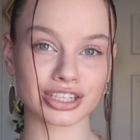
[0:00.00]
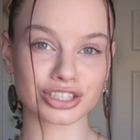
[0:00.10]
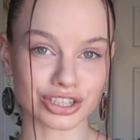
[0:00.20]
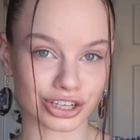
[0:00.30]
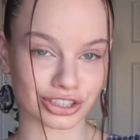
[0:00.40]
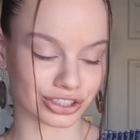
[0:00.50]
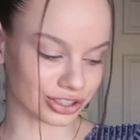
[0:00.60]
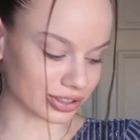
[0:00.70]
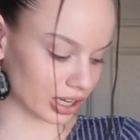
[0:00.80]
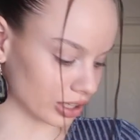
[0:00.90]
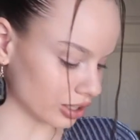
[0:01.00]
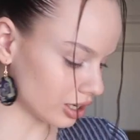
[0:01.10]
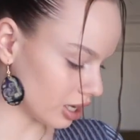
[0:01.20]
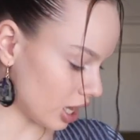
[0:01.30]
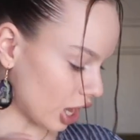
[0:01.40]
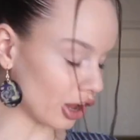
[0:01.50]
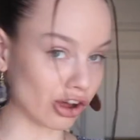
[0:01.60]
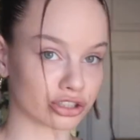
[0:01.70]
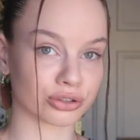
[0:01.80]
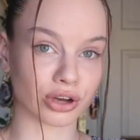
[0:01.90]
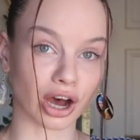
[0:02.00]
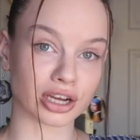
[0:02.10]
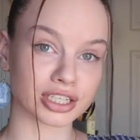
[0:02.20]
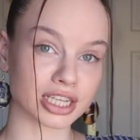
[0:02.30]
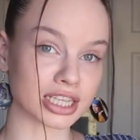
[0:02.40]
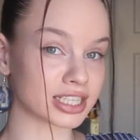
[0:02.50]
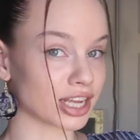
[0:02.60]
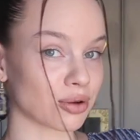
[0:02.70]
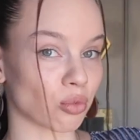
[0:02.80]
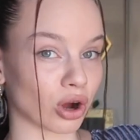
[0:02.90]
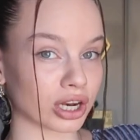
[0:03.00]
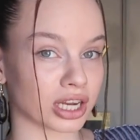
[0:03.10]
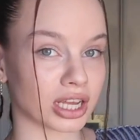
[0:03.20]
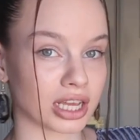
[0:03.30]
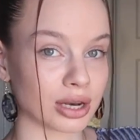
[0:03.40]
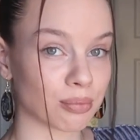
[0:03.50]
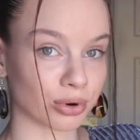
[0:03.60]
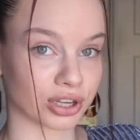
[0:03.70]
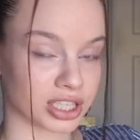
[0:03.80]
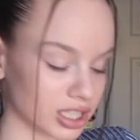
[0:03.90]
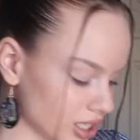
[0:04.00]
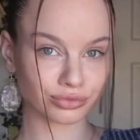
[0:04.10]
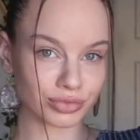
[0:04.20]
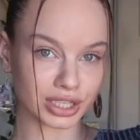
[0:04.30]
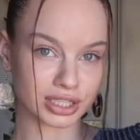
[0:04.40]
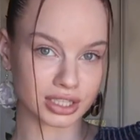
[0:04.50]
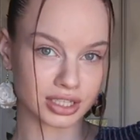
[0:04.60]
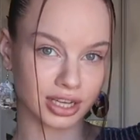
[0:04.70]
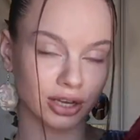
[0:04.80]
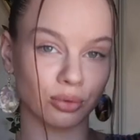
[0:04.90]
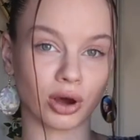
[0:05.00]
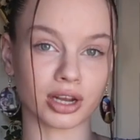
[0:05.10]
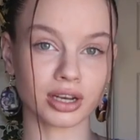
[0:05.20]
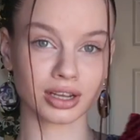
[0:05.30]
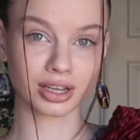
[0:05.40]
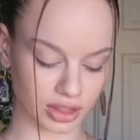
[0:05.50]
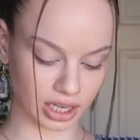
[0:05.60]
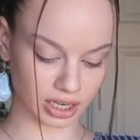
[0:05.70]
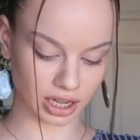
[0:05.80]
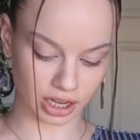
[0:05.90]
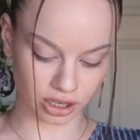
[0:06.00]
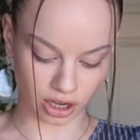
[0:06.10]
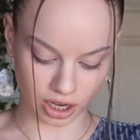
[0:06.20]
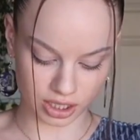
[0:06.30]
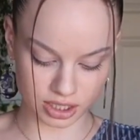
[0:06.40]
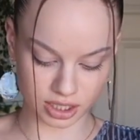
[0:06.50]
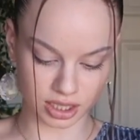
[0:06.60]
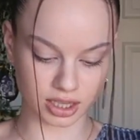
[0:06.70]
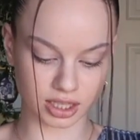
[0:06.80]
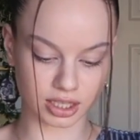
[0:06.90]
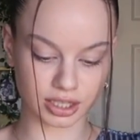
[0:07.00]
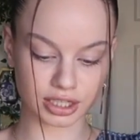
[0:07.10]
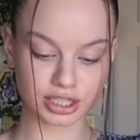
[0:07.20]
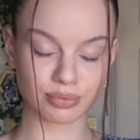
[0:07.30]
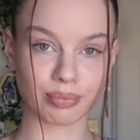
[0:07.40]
Such a cute color. I also got the same one in burgundy. This is the second one. Then I got these